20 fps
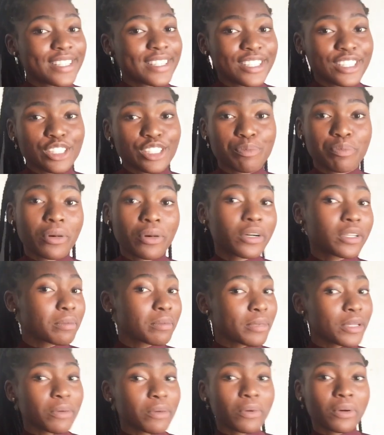She poured
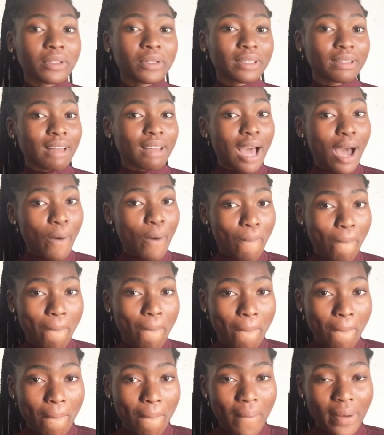me
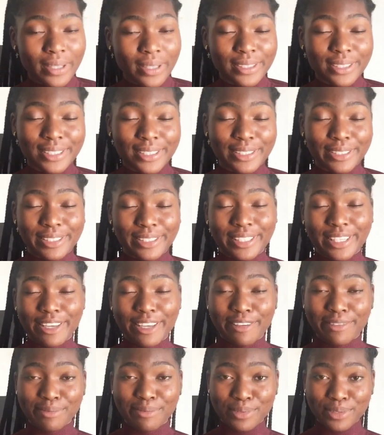water, she
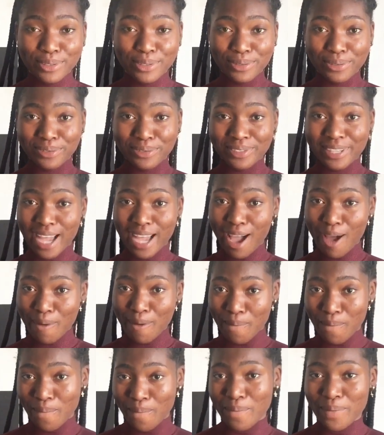gave me
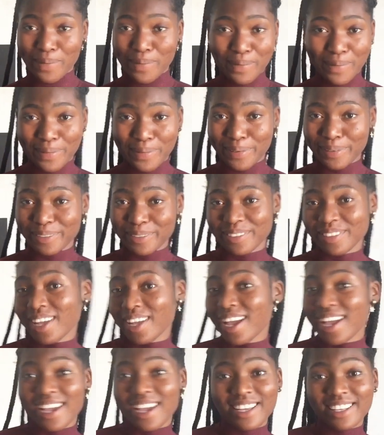sugar.
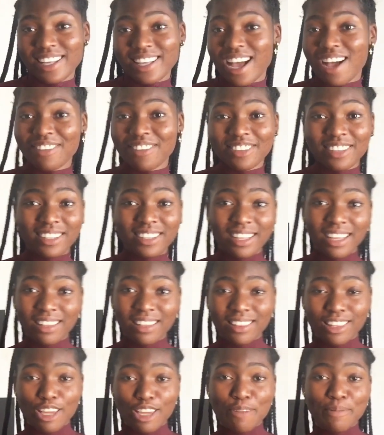After
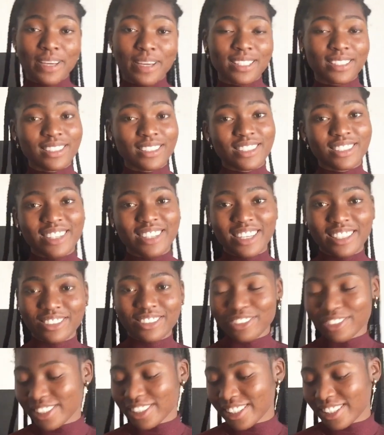that time, I didn't try
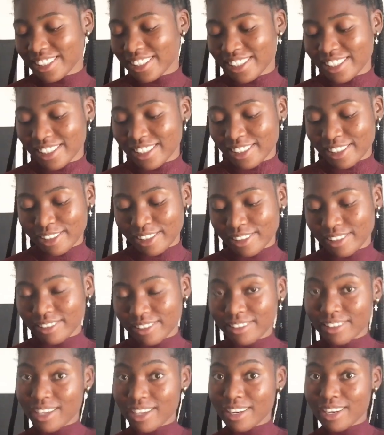drinking again.
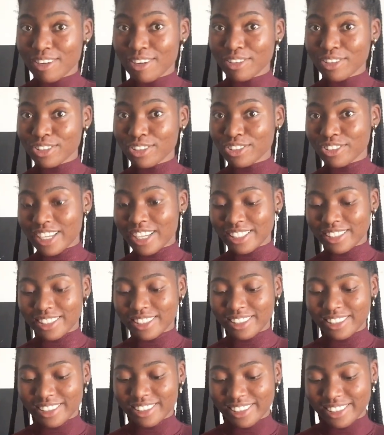And I will not try
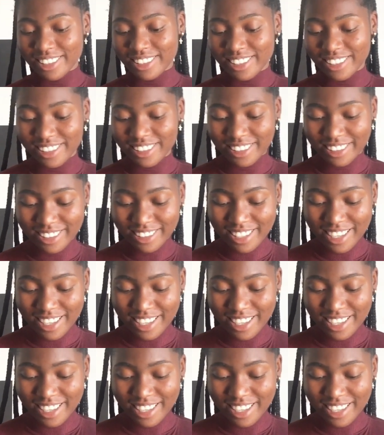drinking again.